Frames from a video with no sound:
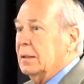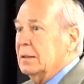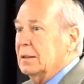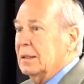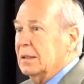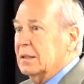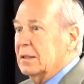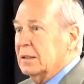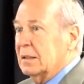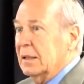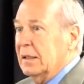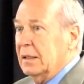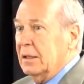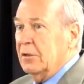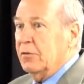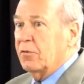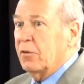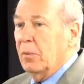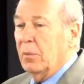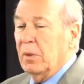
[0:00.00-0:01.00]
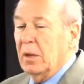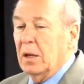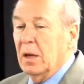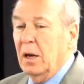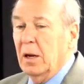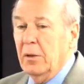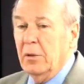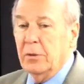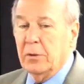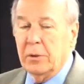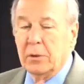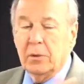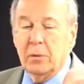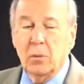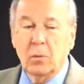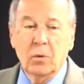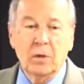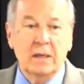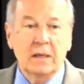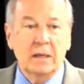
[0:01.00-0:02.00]
distinct from the other
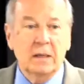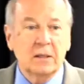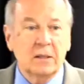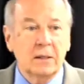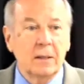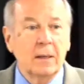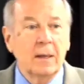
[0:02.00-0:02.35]
weeks.